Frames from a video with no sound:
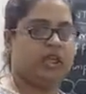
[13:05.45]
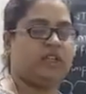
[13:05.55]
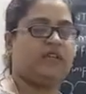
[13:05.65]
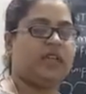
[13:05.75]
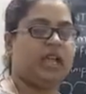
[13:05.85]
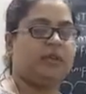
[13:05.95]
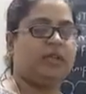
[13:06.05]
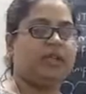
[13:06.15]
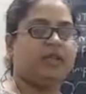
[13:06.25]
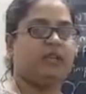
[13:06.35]
It will
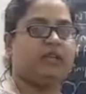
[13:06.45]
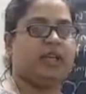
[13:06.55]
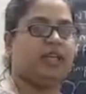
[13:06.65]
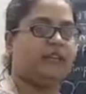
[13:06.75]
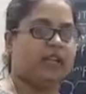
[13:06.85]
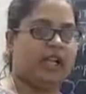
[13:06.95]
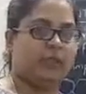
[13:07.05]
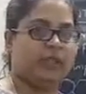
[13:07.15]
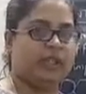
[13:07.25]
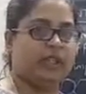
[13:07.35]

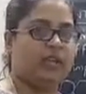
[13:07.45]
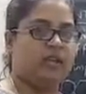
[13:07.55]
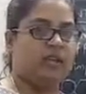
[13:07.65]
help in the